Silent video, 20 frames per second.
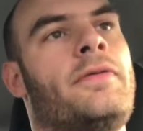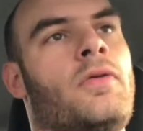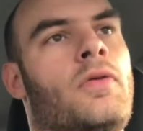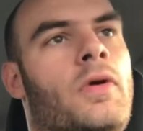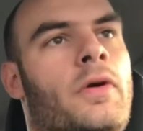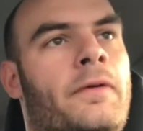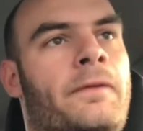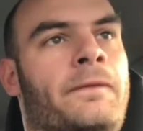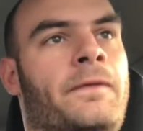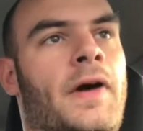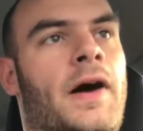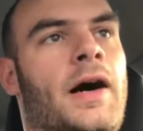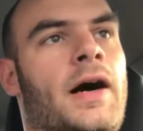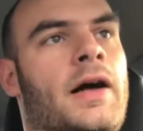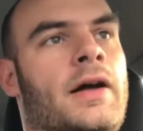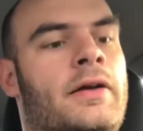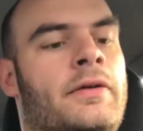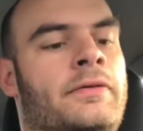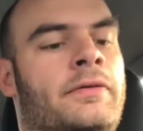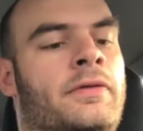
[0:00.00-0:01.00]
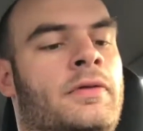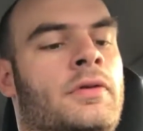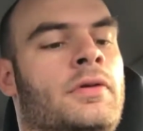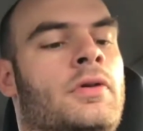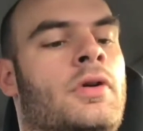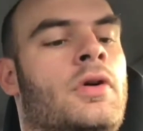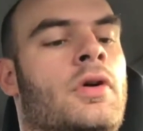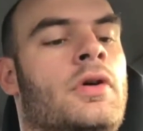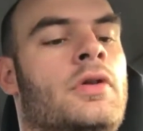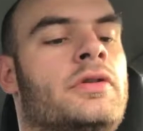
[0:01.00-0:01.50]
4 to
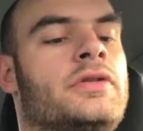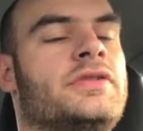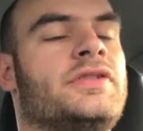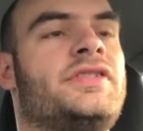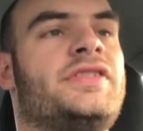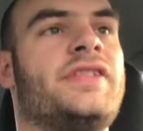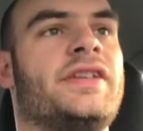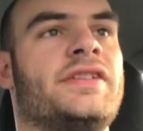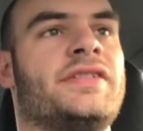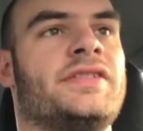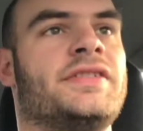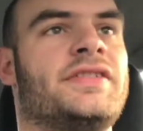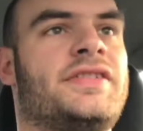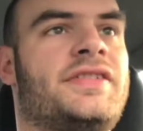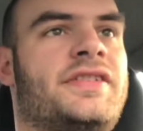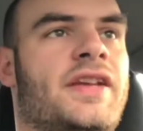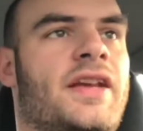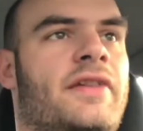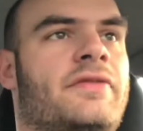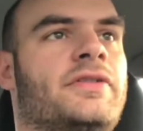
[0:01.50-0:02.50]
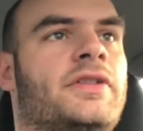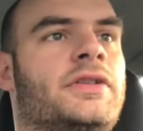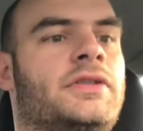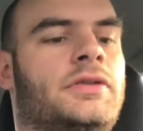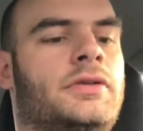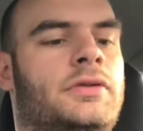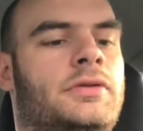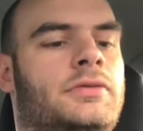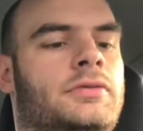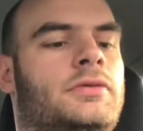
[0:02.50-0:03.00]
5, 6 and 7,
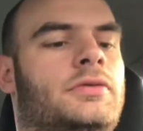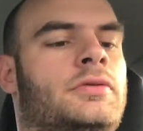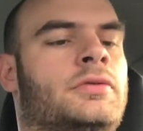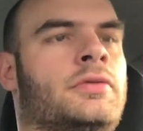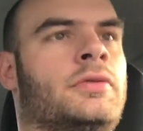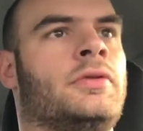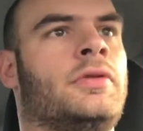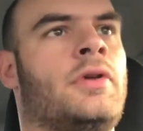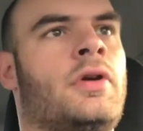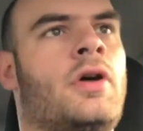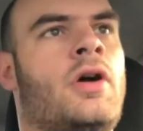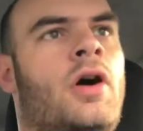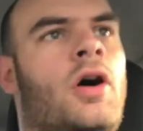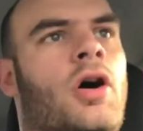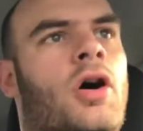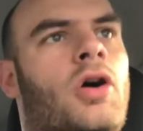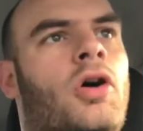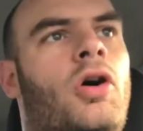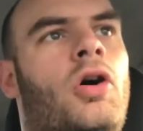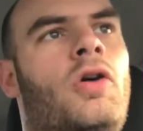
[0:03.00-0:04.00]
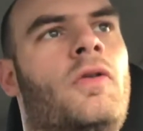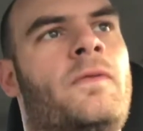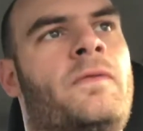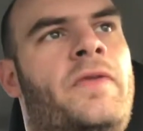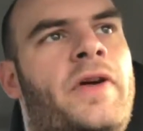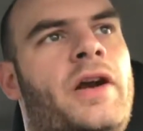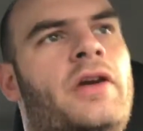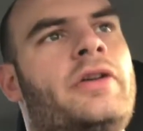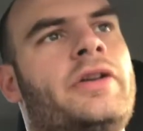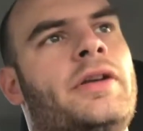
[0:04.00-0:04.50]
are all
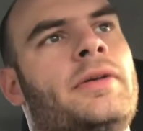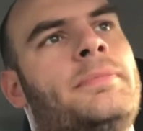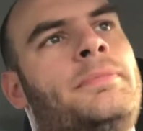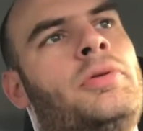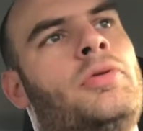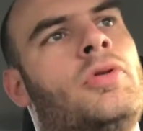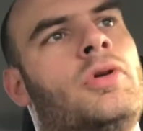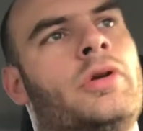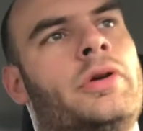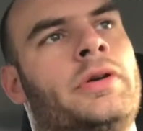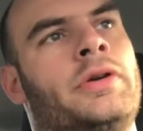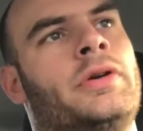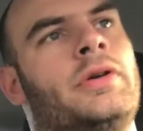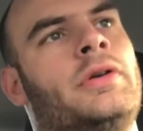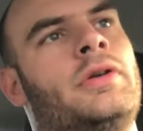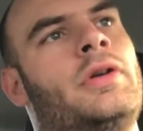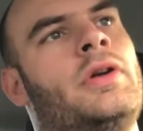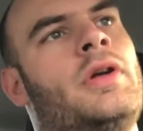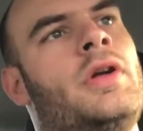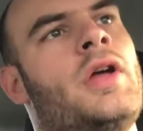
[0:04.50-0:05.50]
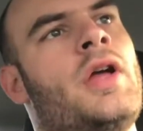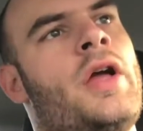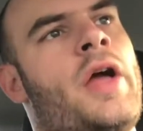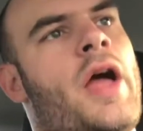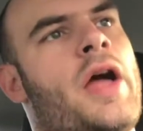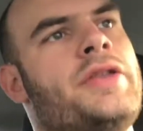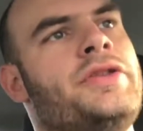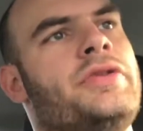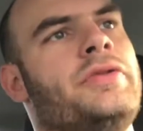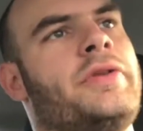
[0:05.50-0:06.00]
very important.
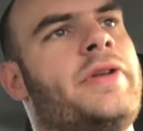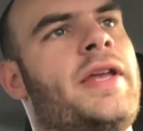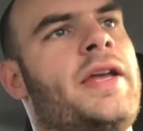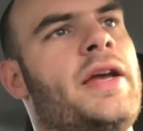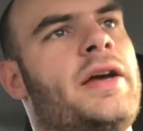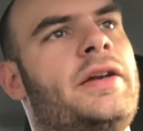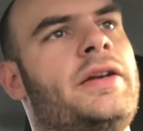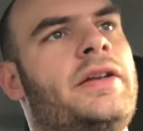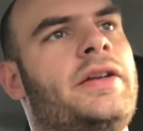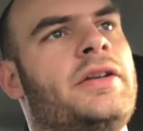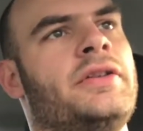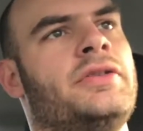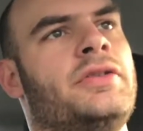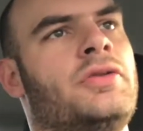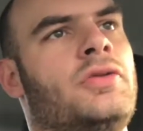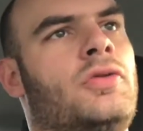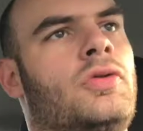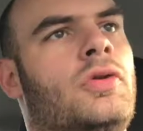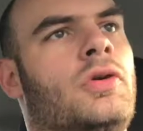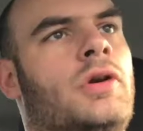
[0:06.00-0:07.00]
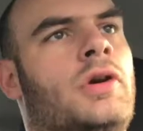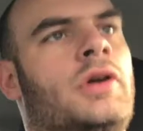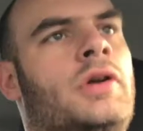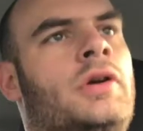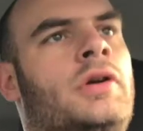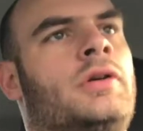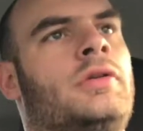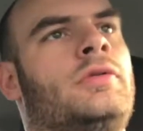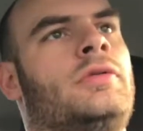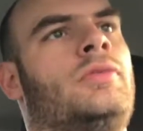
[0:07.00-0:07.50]
And you can't
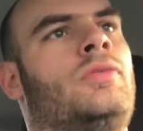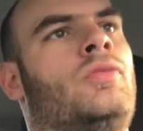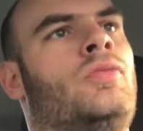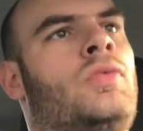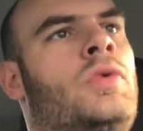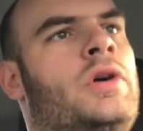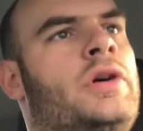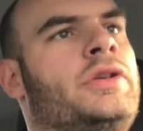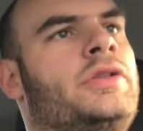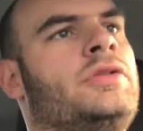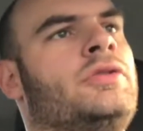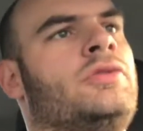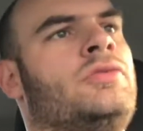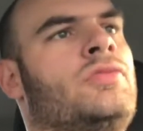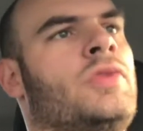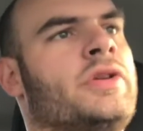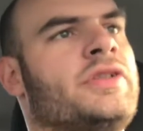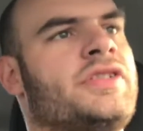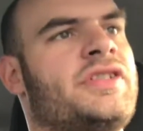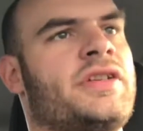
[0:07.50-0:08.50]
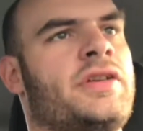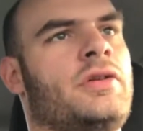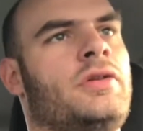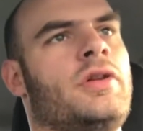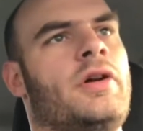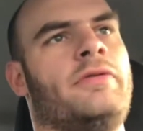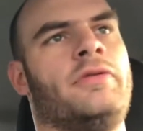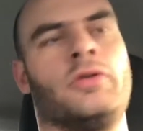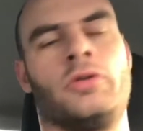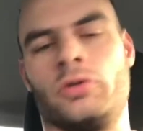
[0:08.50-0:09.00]
ignore one skill
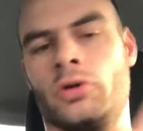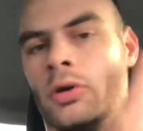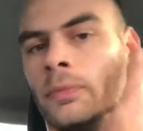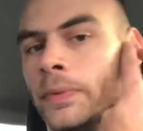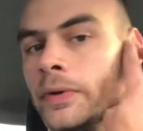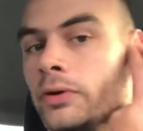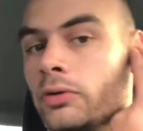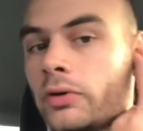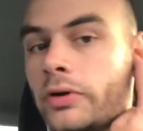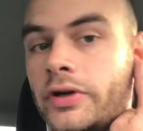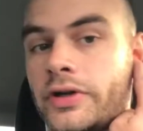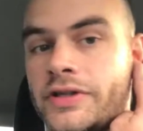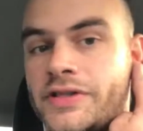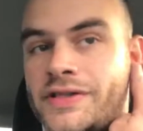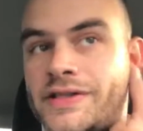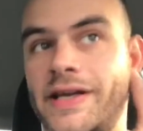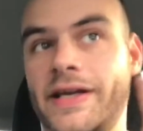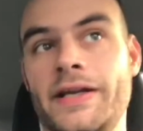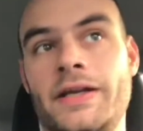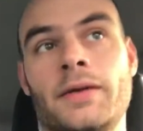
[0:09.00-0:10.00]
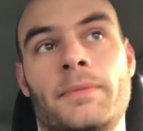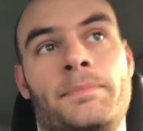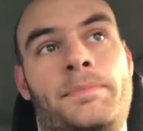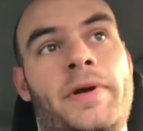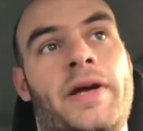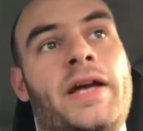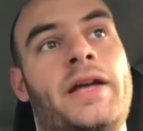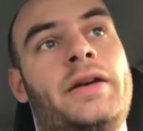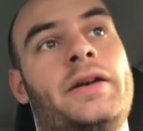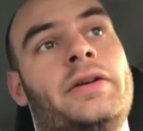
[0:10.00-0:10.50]
level group in order to stay
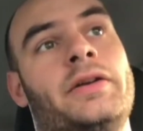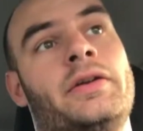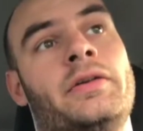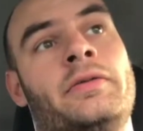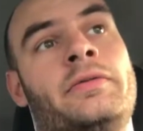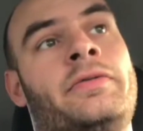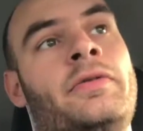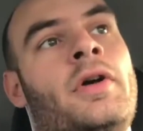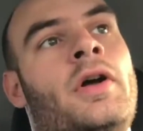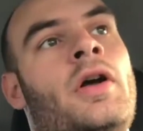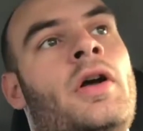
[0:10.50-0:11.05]
competitive